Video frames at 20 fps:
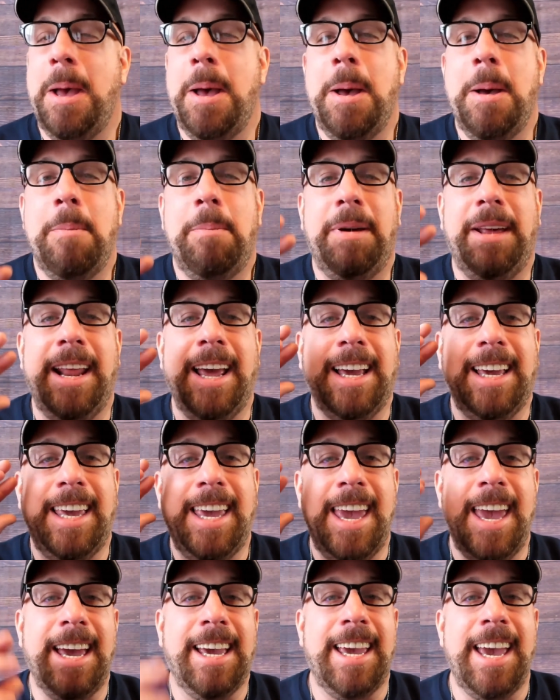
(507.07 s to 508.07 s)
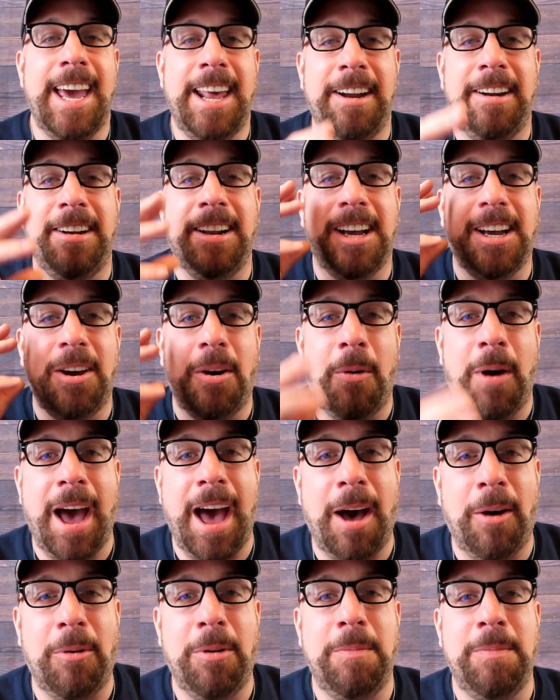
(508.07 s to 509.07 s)
but I can't get her to go
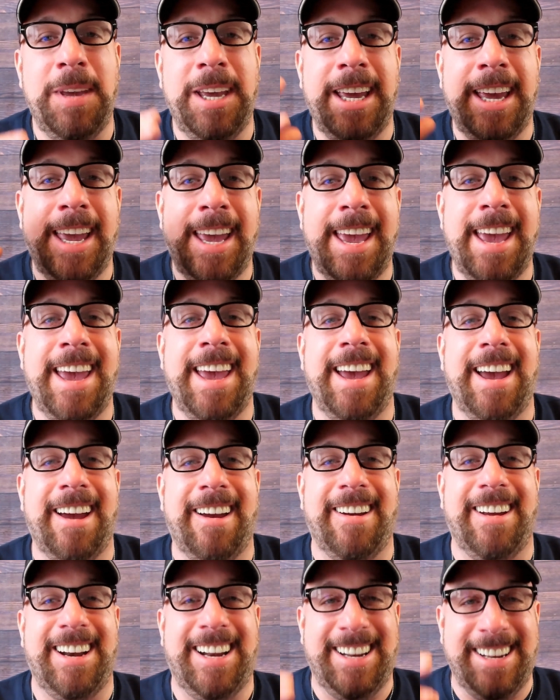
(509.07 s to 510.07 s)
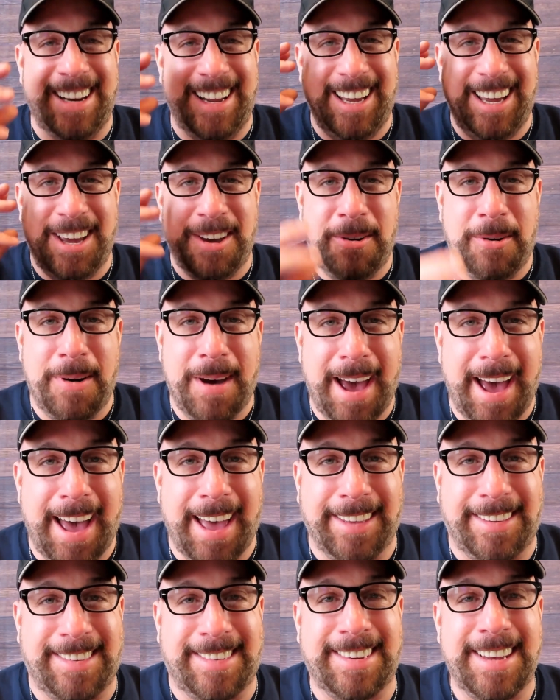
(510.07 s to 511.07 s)
out with me here in the
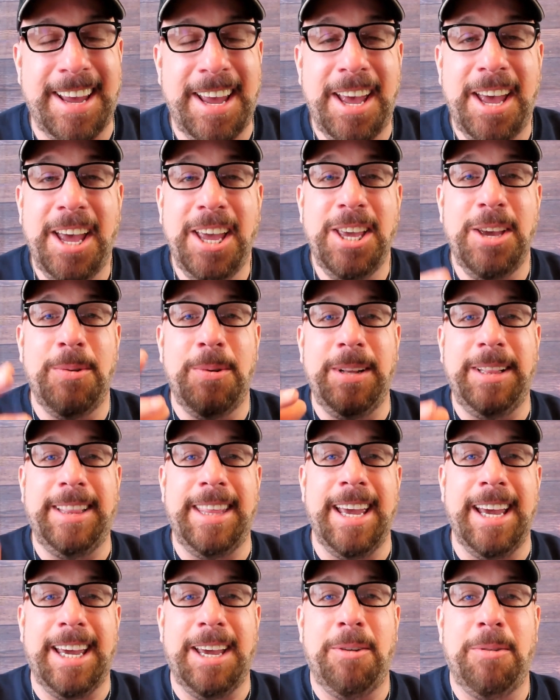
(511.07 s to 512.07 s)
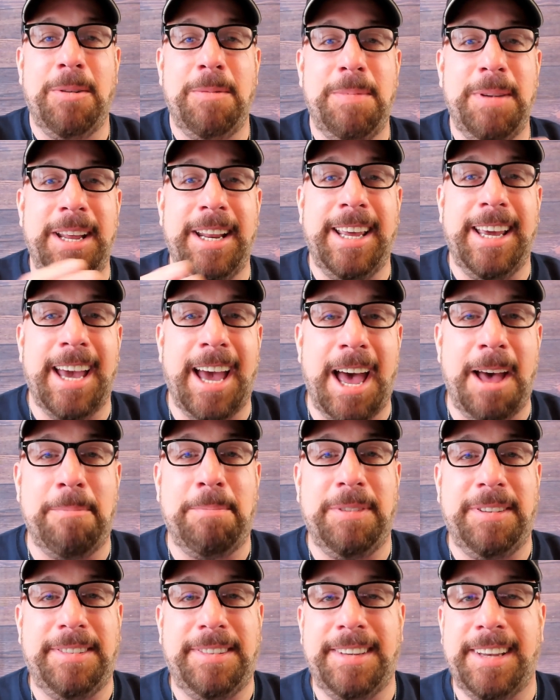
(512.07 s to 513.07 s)
U.S. You would think it would be the
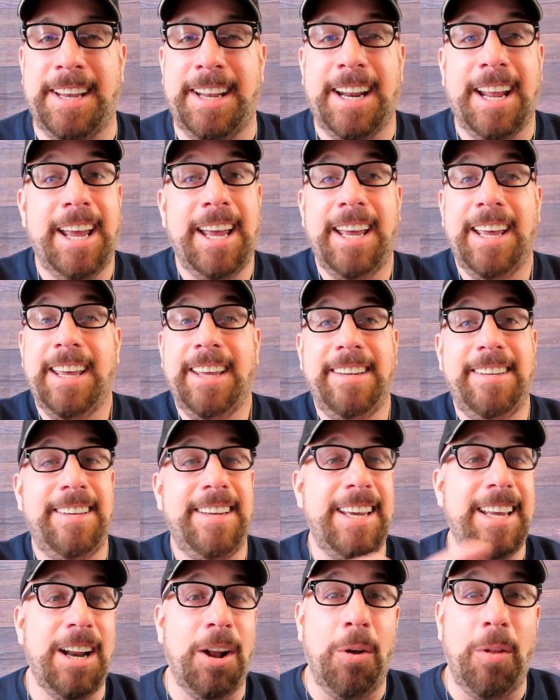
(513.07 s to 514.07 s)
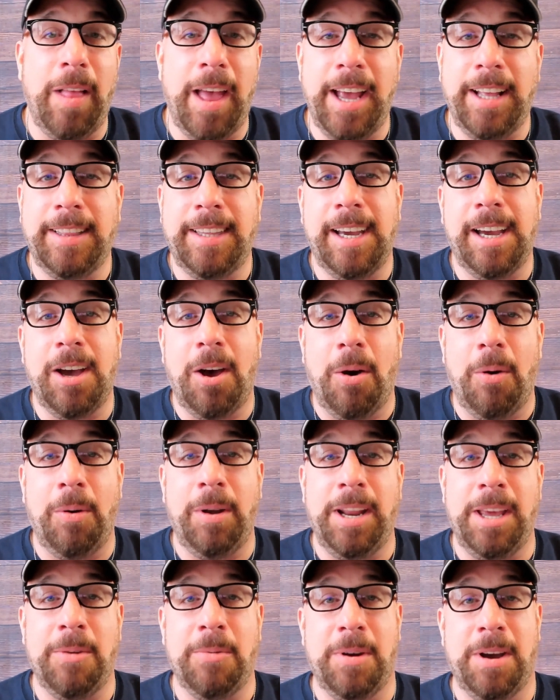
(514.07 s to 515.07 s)
opposite. She don't like to go
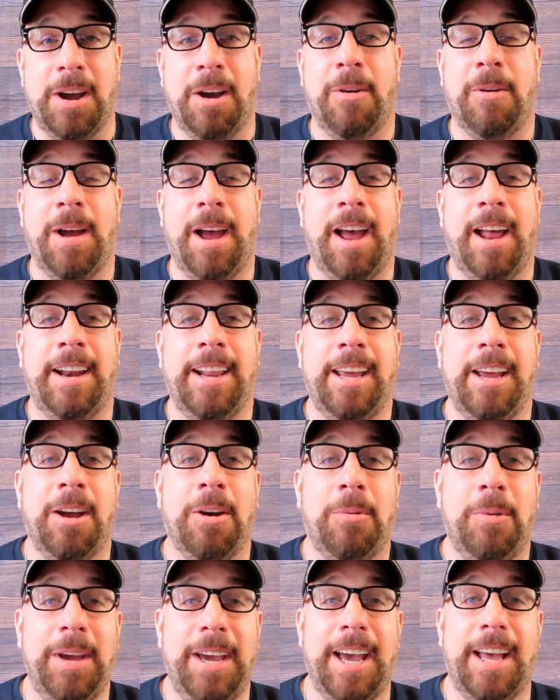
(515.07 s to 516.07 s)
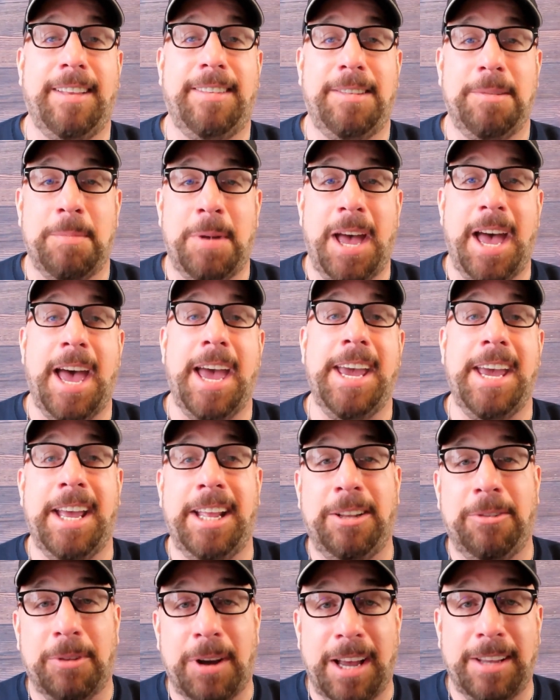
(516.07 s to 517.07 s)
anywhere around here. We got some
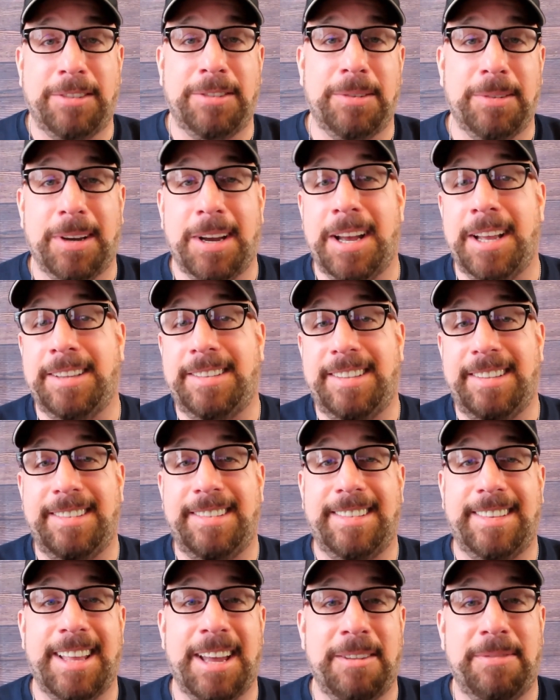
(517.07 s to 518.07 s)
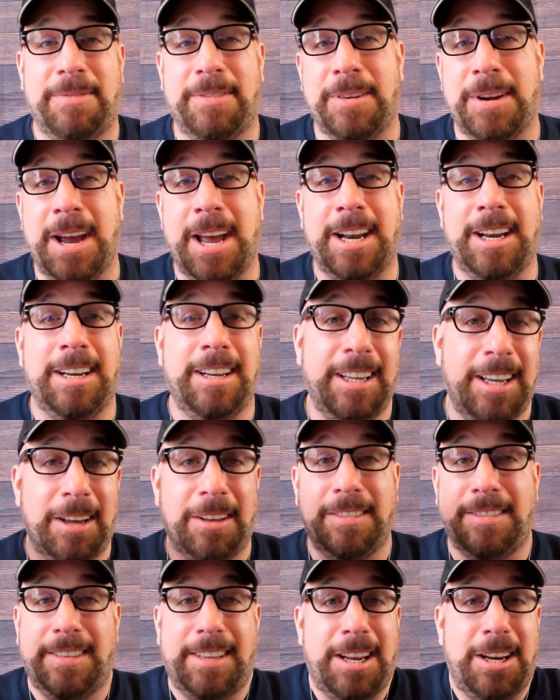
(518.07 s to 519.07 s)
high-end restaurants and stuff around, and
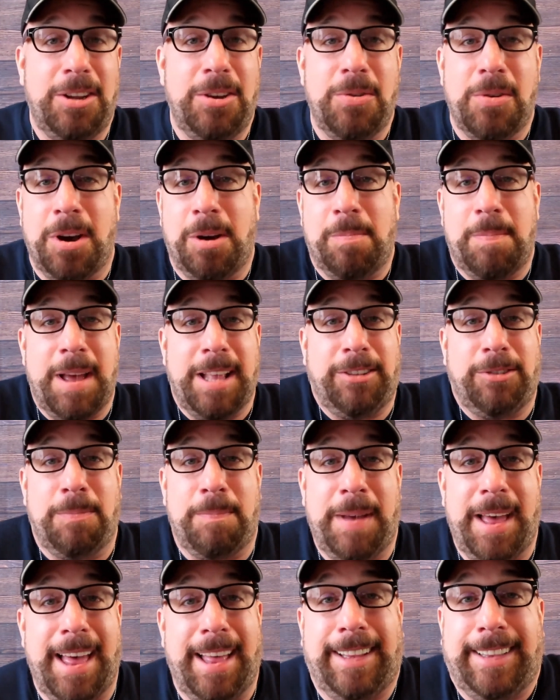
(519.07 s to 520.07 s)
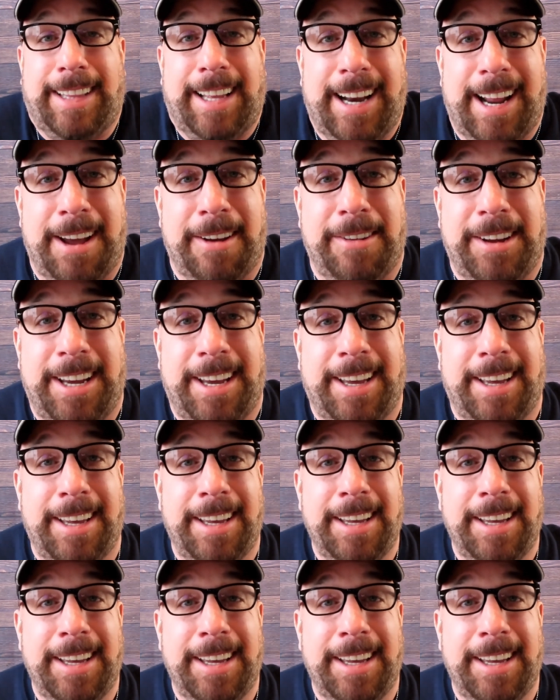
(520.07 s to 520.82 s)
it's the New York metropolitan area.